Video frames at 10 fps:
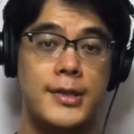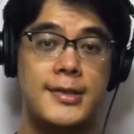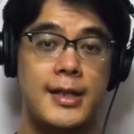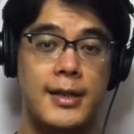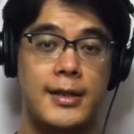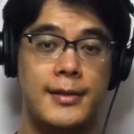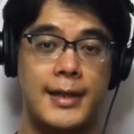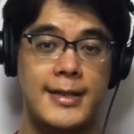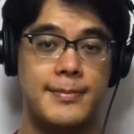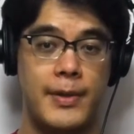acidic and
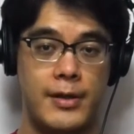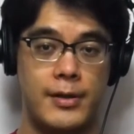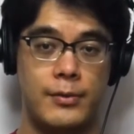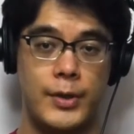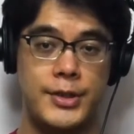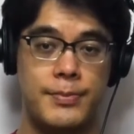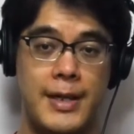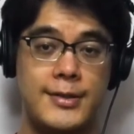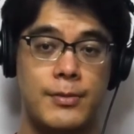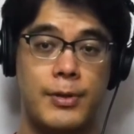less bitter, which
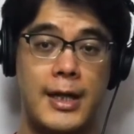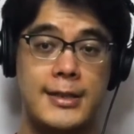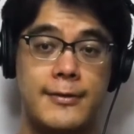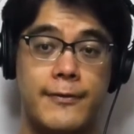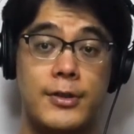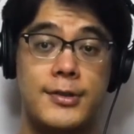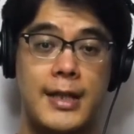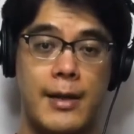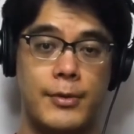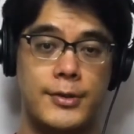may surprise
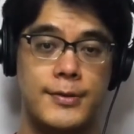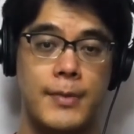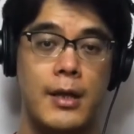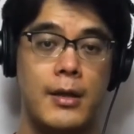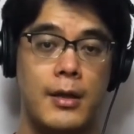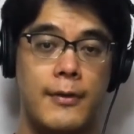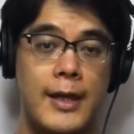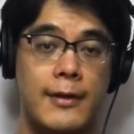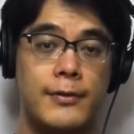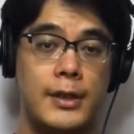first-timers.
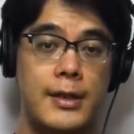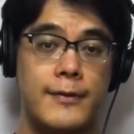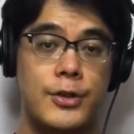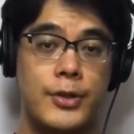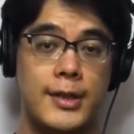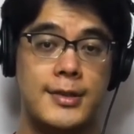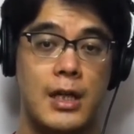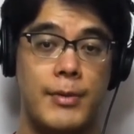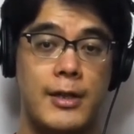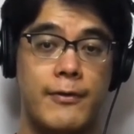Thankfully, the drinks
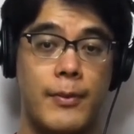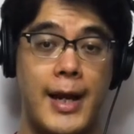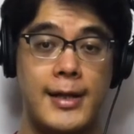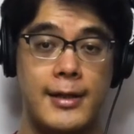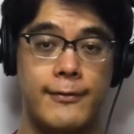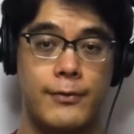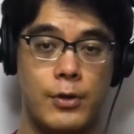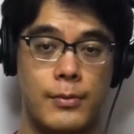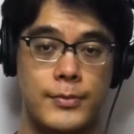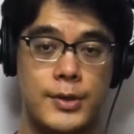come in a variety of
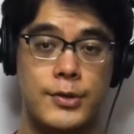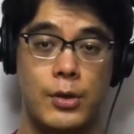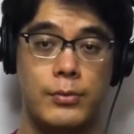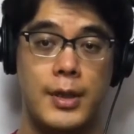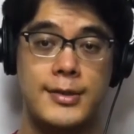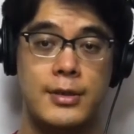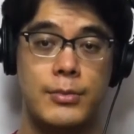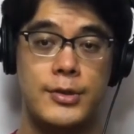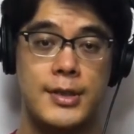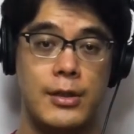forms, so
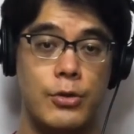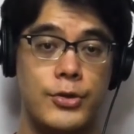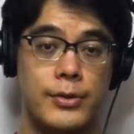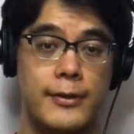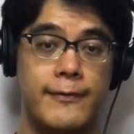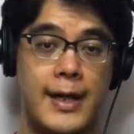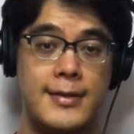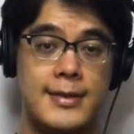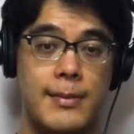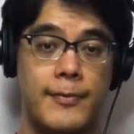customers can usually
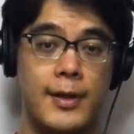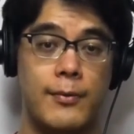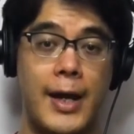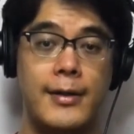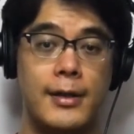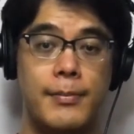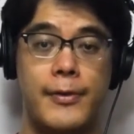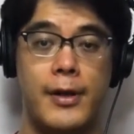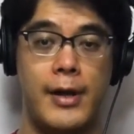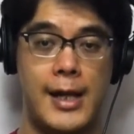find something right up
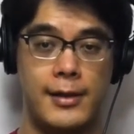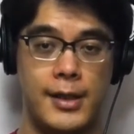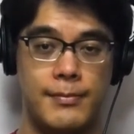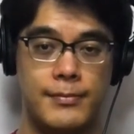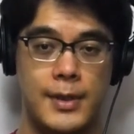their alley.